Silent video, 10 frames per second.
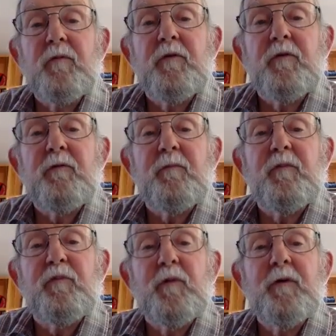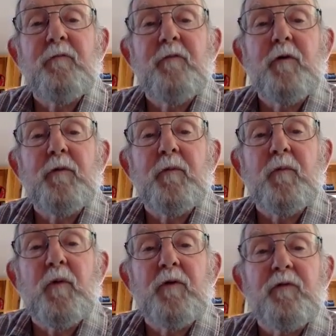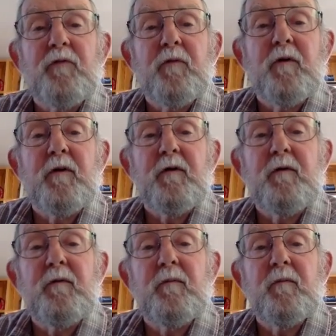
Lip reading: the swing vote was a